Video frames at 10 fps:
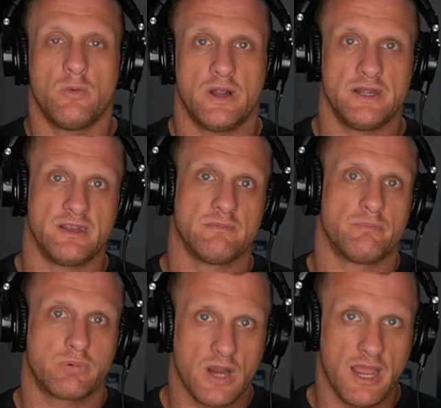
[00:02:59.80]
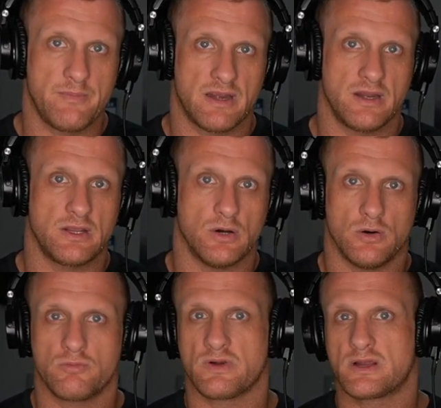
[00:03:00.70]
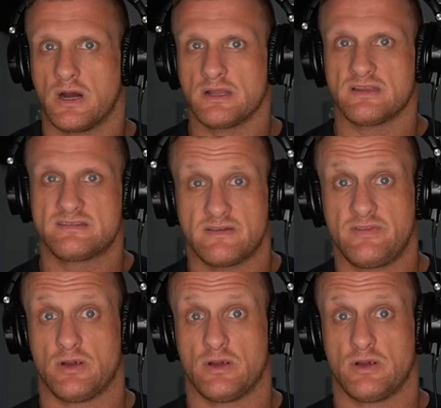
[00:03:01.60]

where your primary goal, regardless of